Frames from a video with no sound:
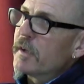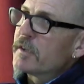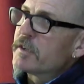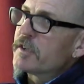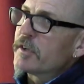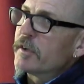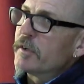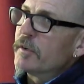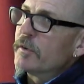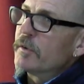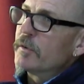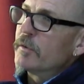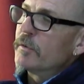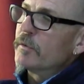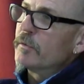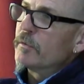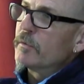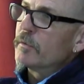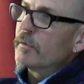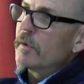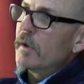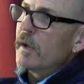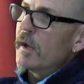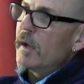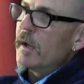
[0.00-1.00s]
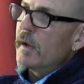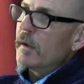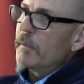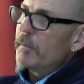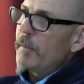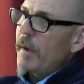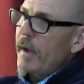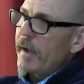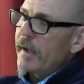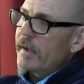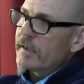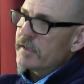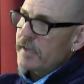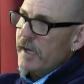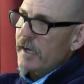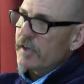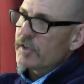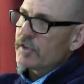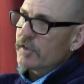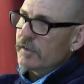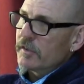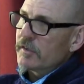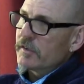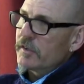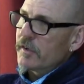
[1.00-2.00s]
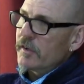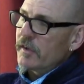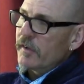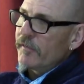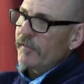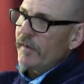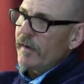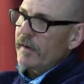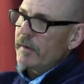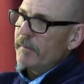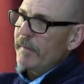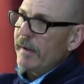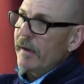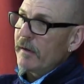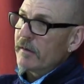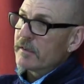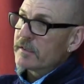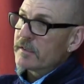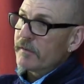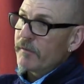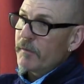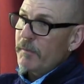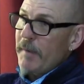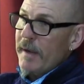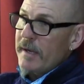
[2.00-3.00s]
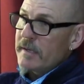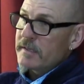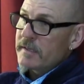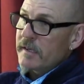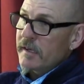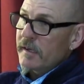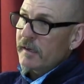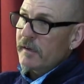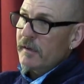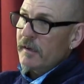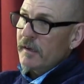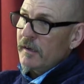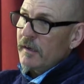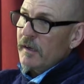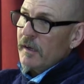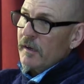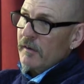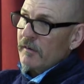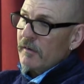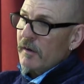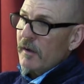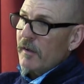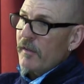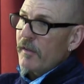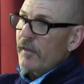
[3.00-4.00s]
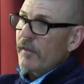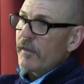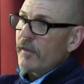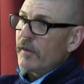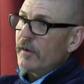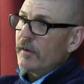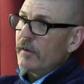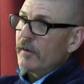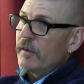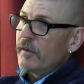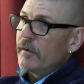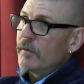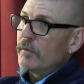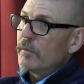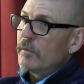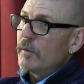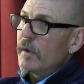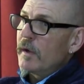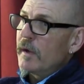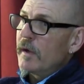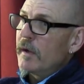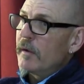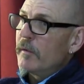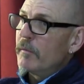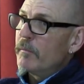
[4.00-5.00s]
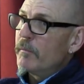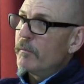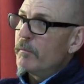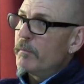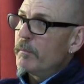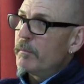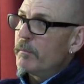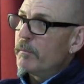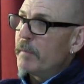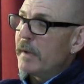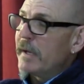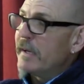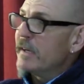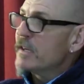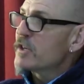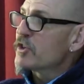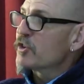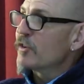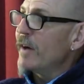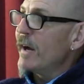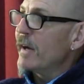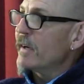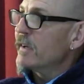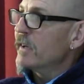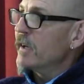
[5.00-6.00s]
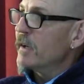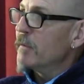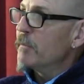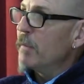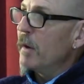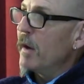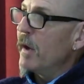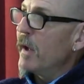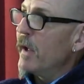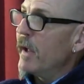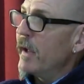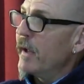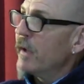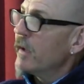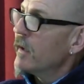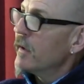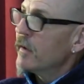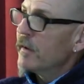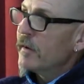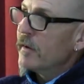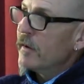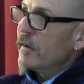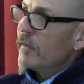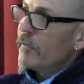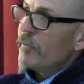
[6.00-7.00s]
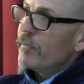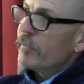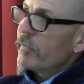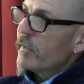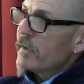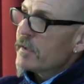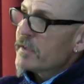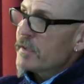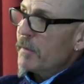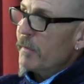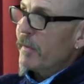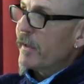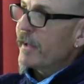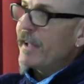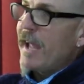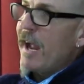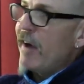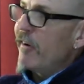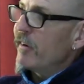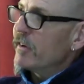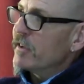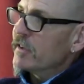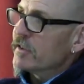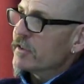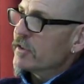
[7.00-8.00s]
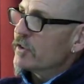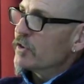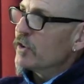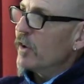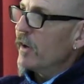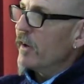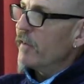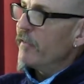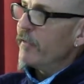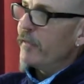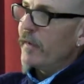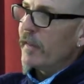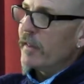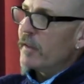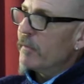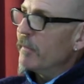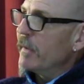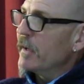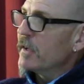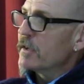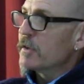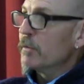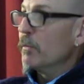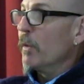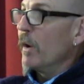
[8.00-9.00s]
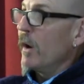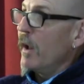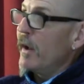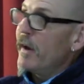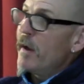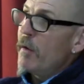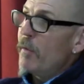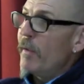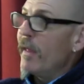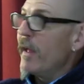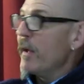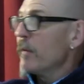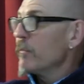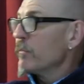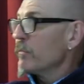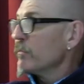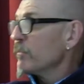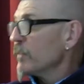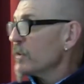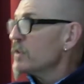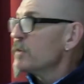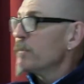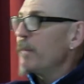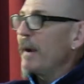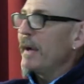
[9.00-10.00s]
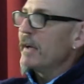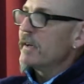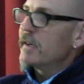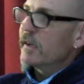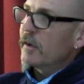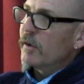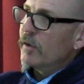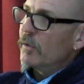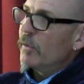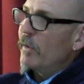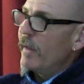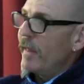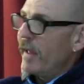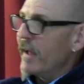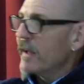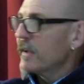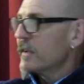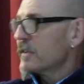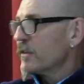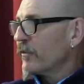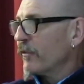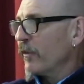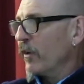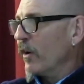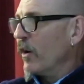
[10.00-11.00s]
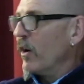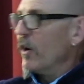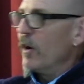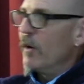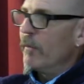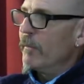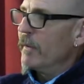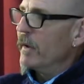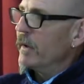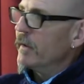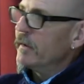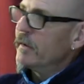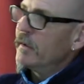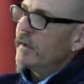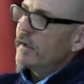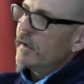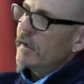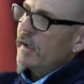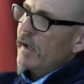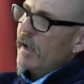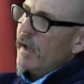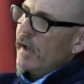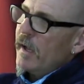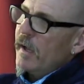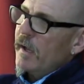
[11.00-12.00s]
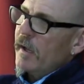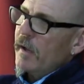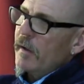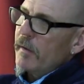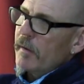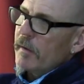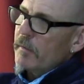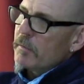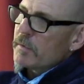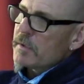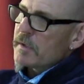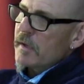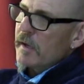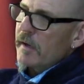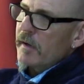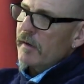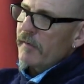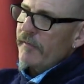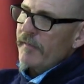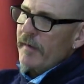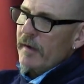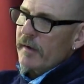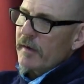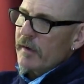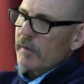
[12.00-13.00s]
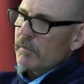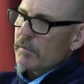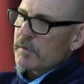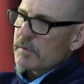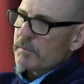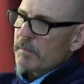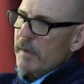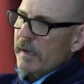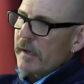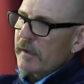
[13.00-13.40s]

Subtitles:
to pay attention to the fundamentals of the painting, rather than be distracted by some of the characters and trying to fit them into, well, I know which painting or where that's from, and I found it was